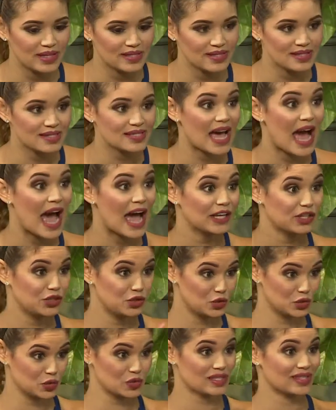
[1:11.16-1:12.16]
pieces, I
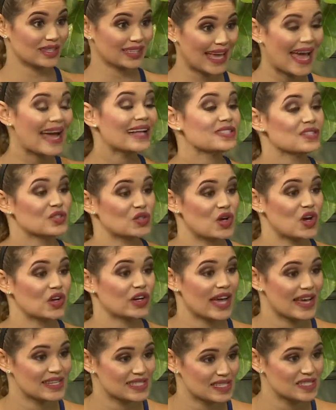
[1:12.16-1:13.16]
use the
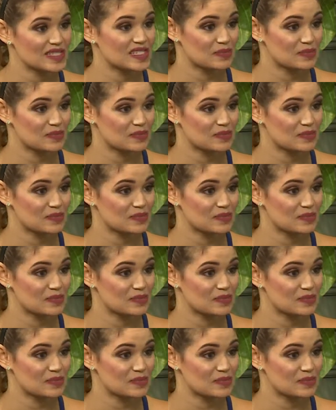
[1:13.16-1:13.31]
catalogue as